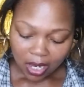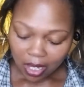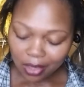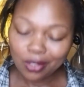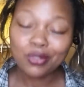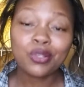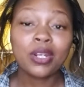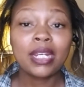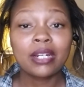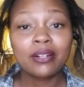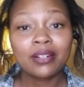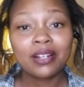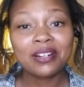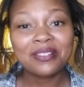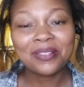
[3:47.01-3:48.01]
Those are hair
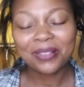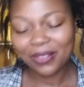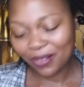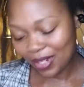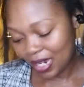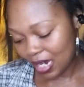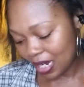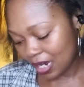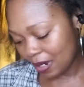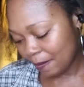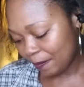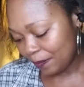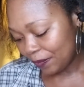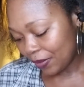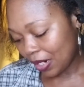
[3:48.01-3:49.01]
goals, okay.
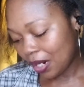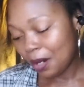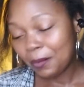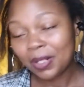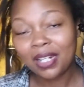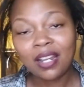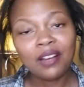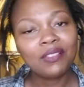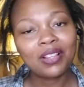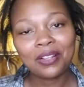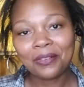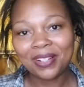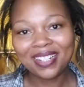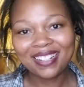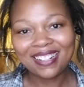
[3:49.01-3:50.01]
But I have a long
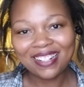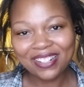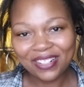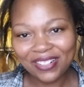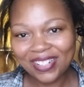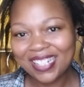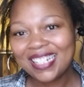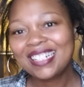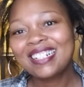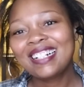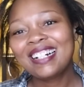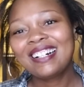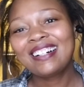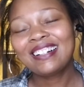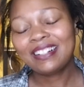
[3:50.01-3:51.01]
way to
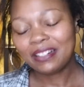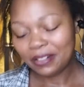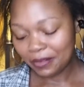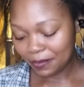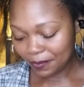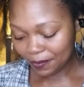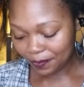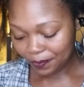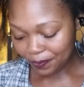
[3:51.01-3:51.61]
go.